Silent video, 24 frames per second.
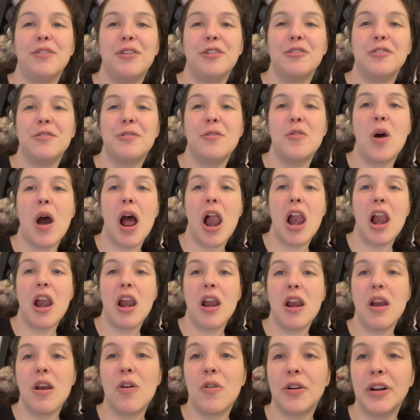Oh,
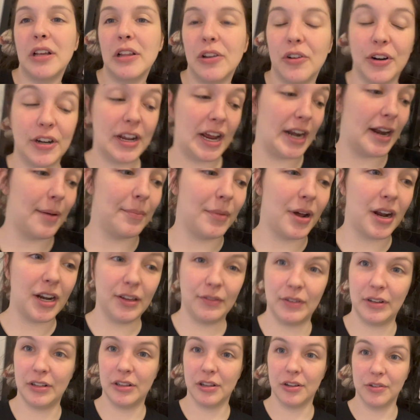lordy lord, and I'm not
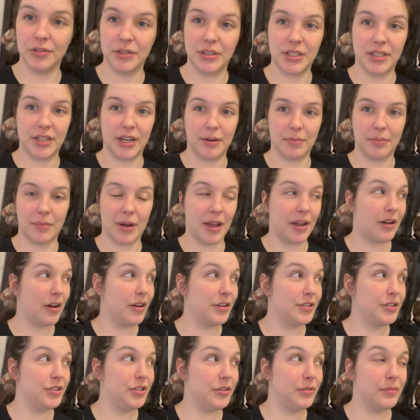even close to done my
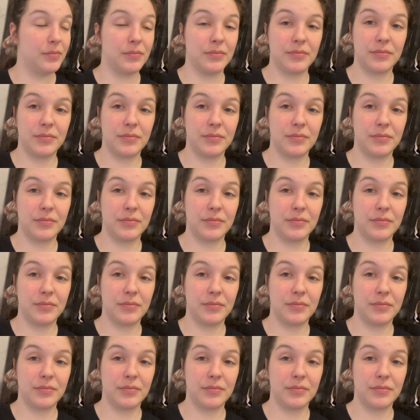costume.